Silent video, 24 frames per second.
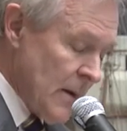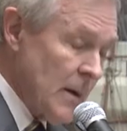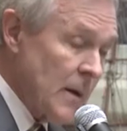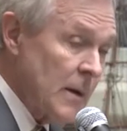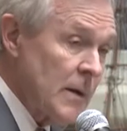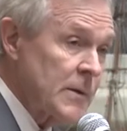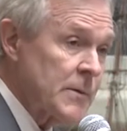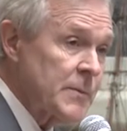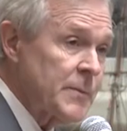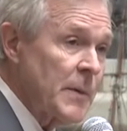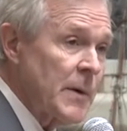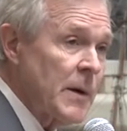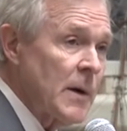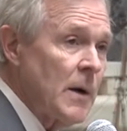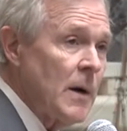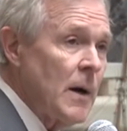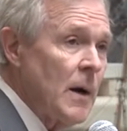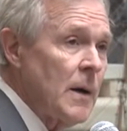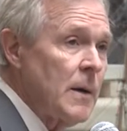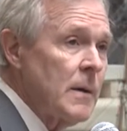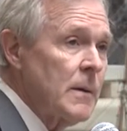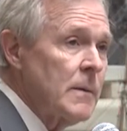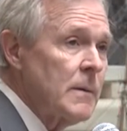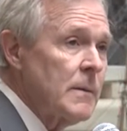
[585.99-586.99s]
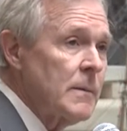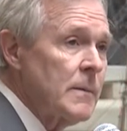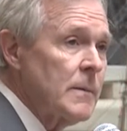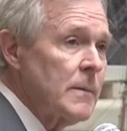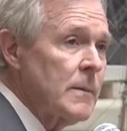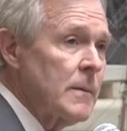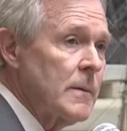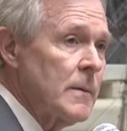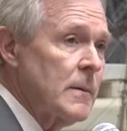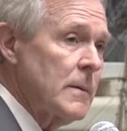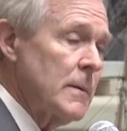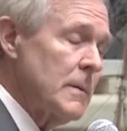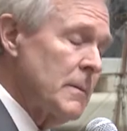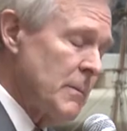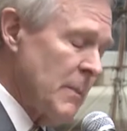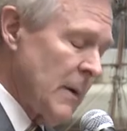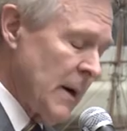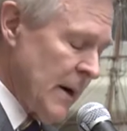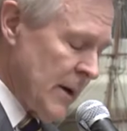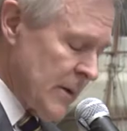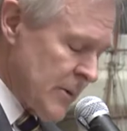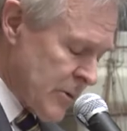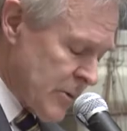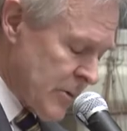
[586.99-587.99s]
is begun by
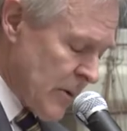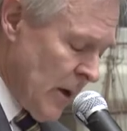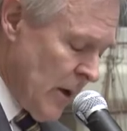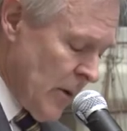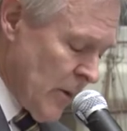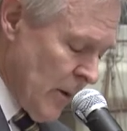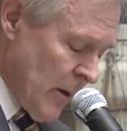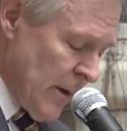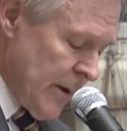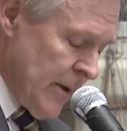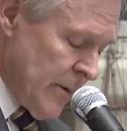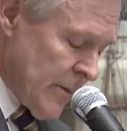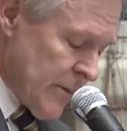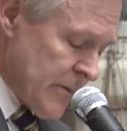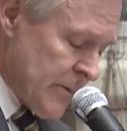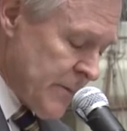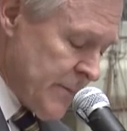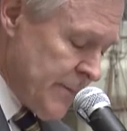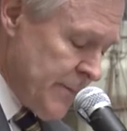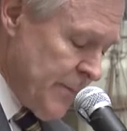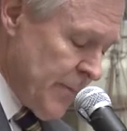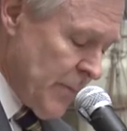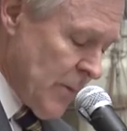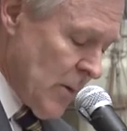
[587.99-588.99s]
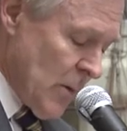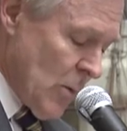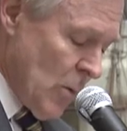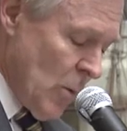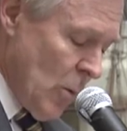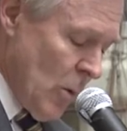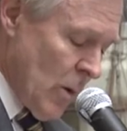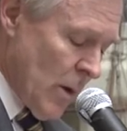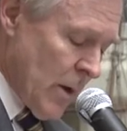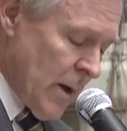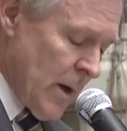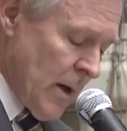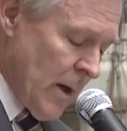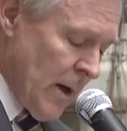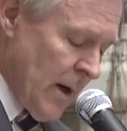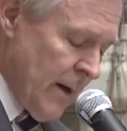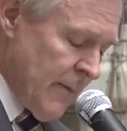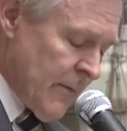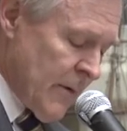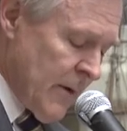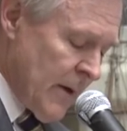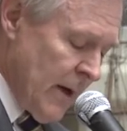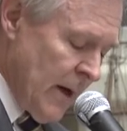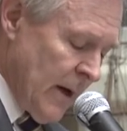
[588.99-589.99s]
our strong leaders working
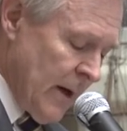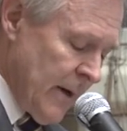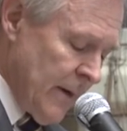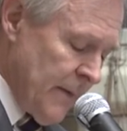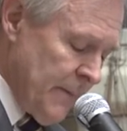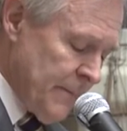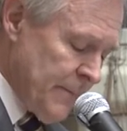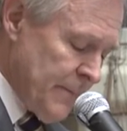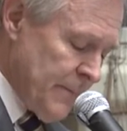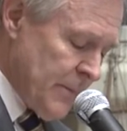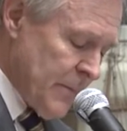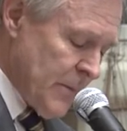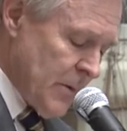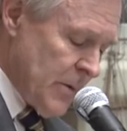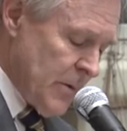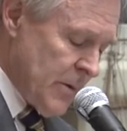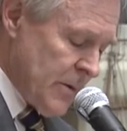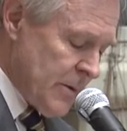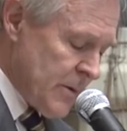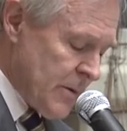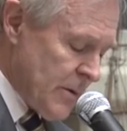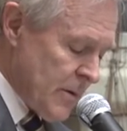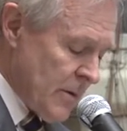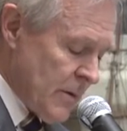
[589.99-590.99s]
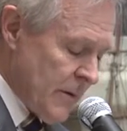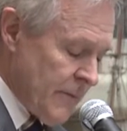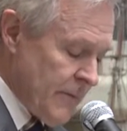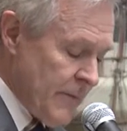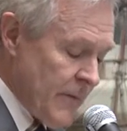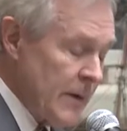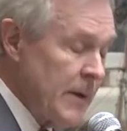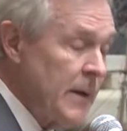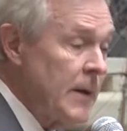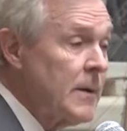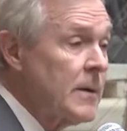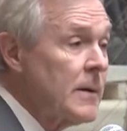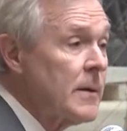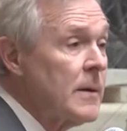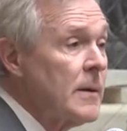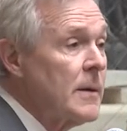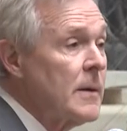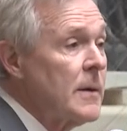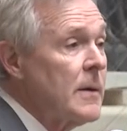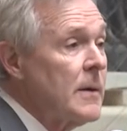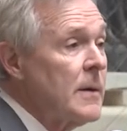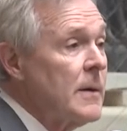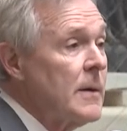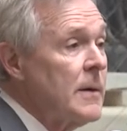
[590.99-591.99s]
every day to ensure the fleet
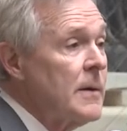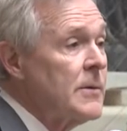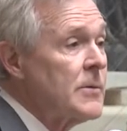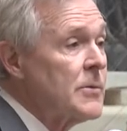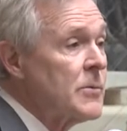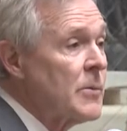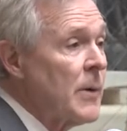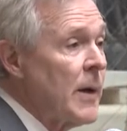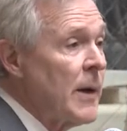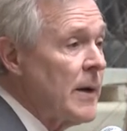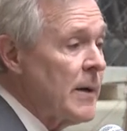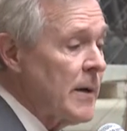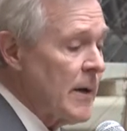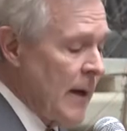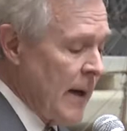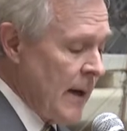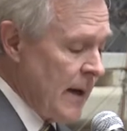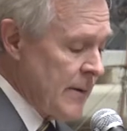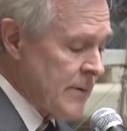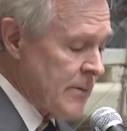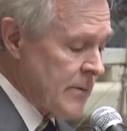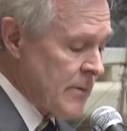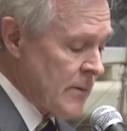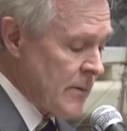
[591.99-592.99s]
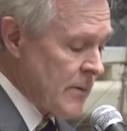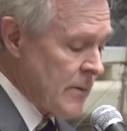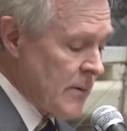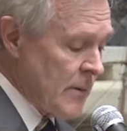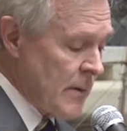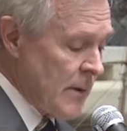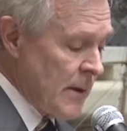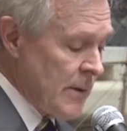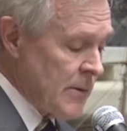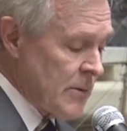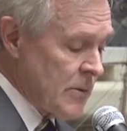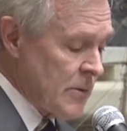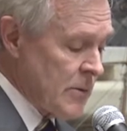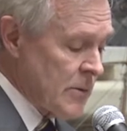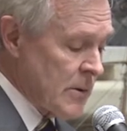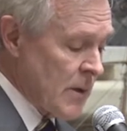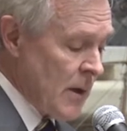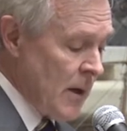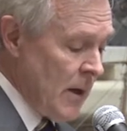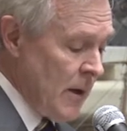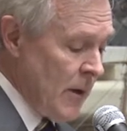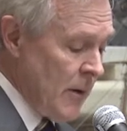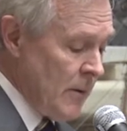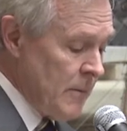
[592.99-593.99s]
is ready to answer the nation's
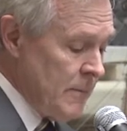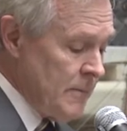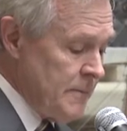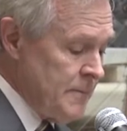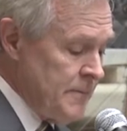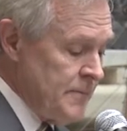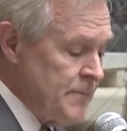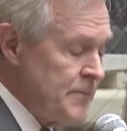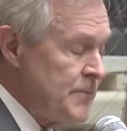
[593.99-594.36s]
call.